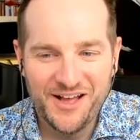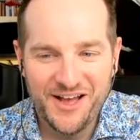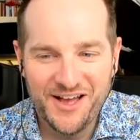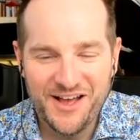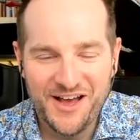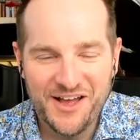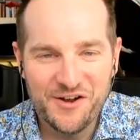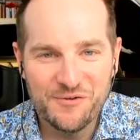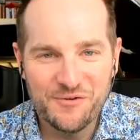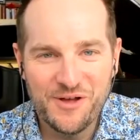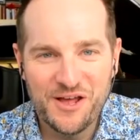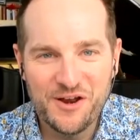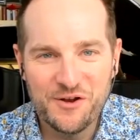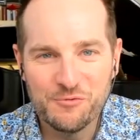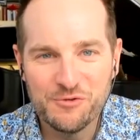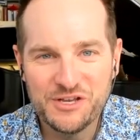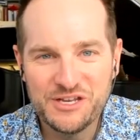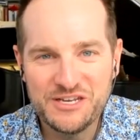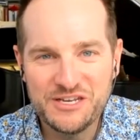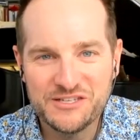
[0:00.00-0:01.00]
I don't
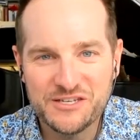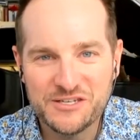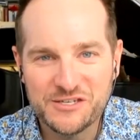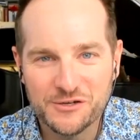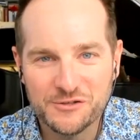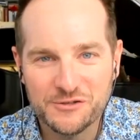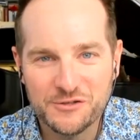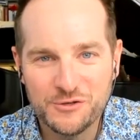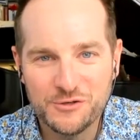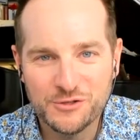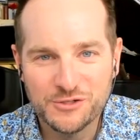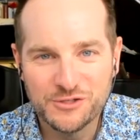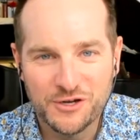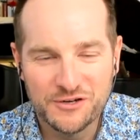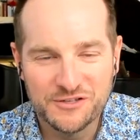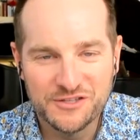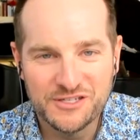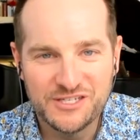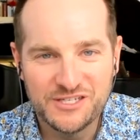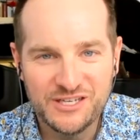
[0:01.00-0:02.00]
really need to turn the news on
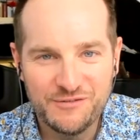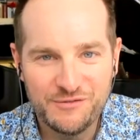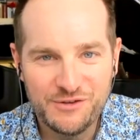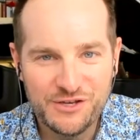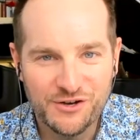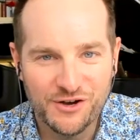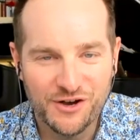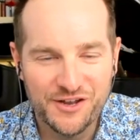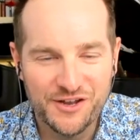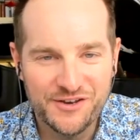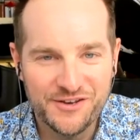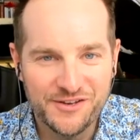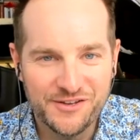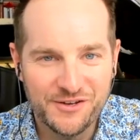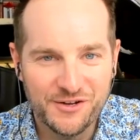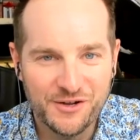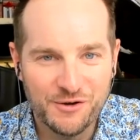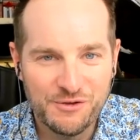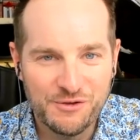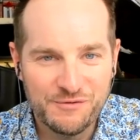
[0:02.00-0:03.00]
or the TV on.
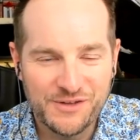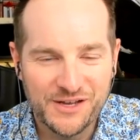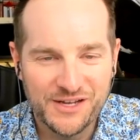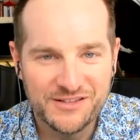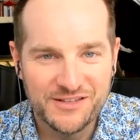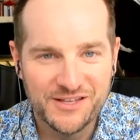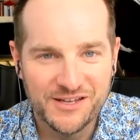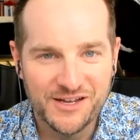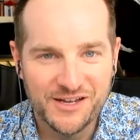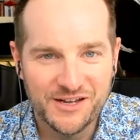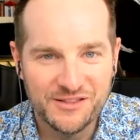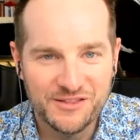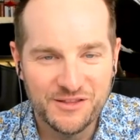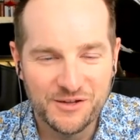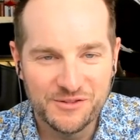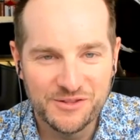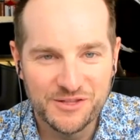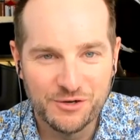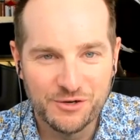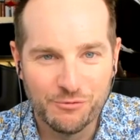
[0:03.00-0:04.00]
You know, we've got
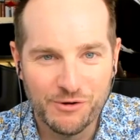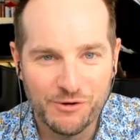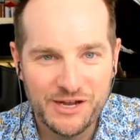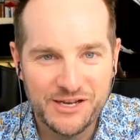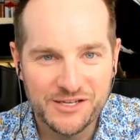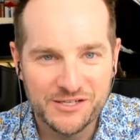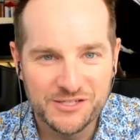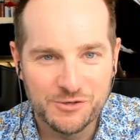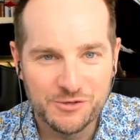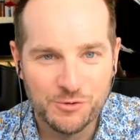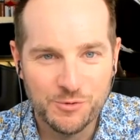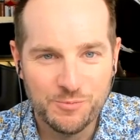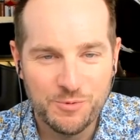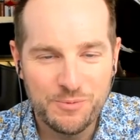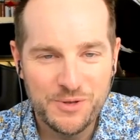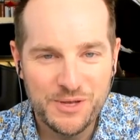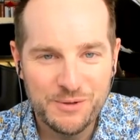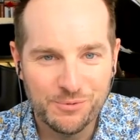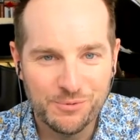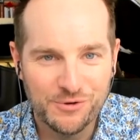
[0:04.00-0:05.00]
the greatest group of
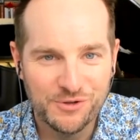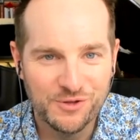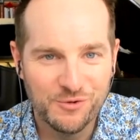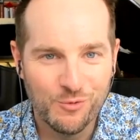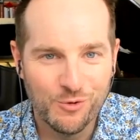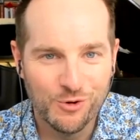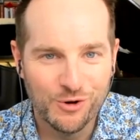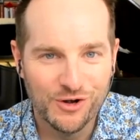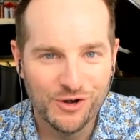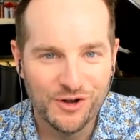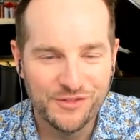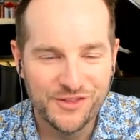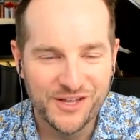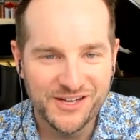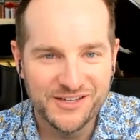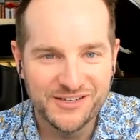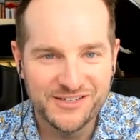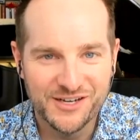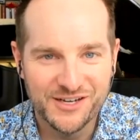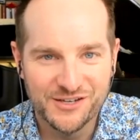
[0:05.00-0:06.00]
people in the world that
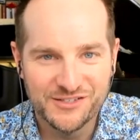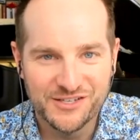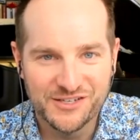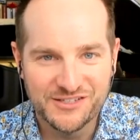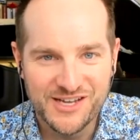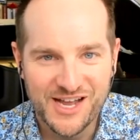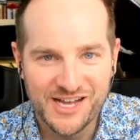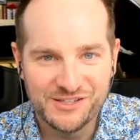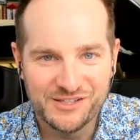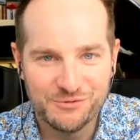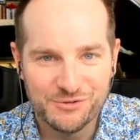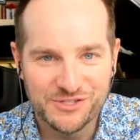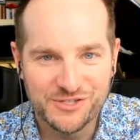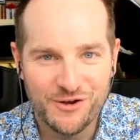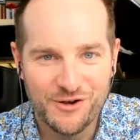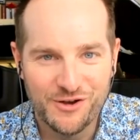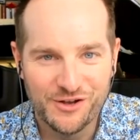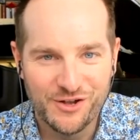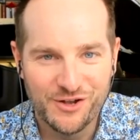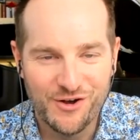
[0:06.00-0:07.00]
can tell us exactly what's
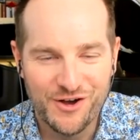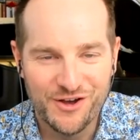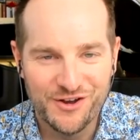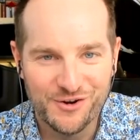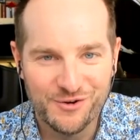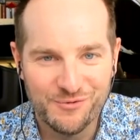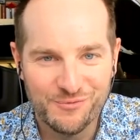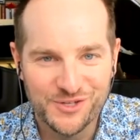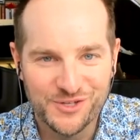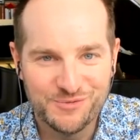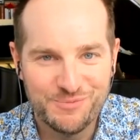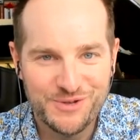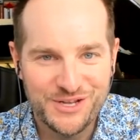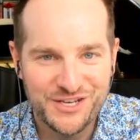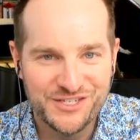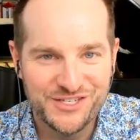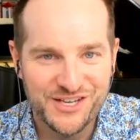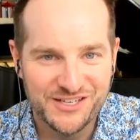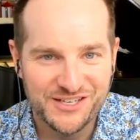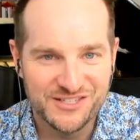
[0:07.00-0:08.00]
going on or what's
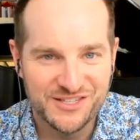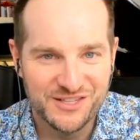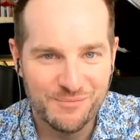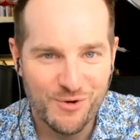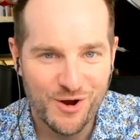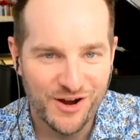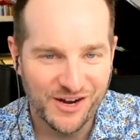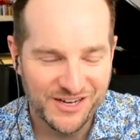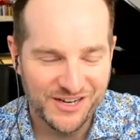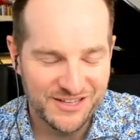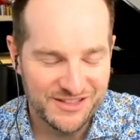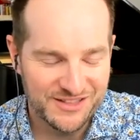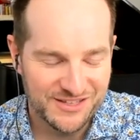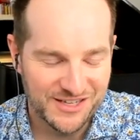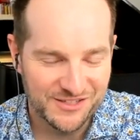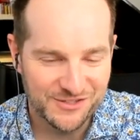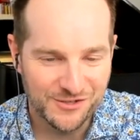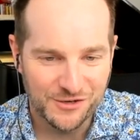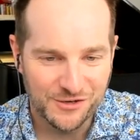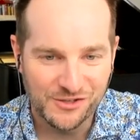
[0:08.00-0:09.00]
being chased in the market, and
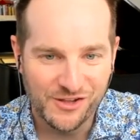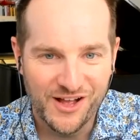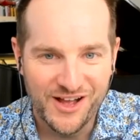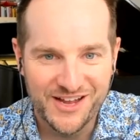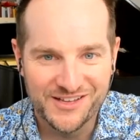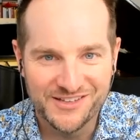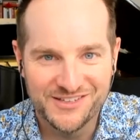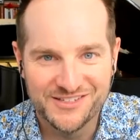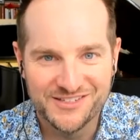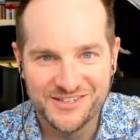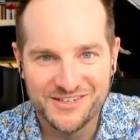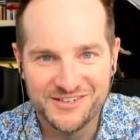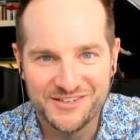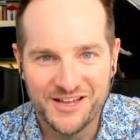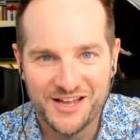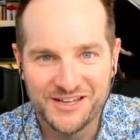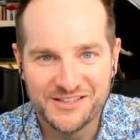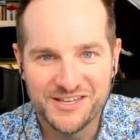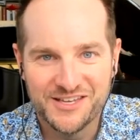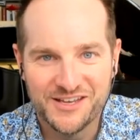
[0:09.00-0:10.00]
that's our clients. And
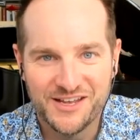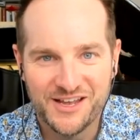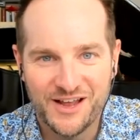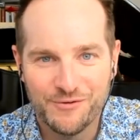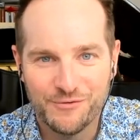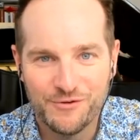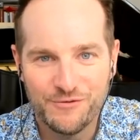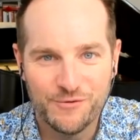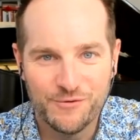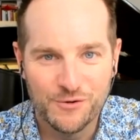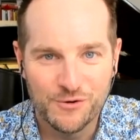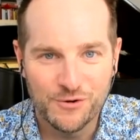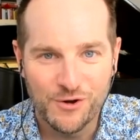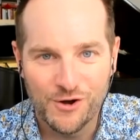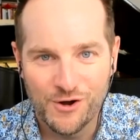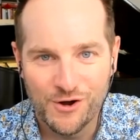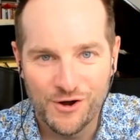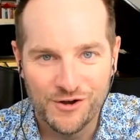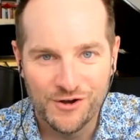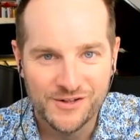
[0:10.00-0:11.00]
I tell you, every phone
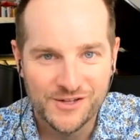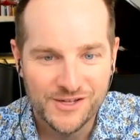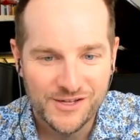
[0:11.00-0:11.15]
call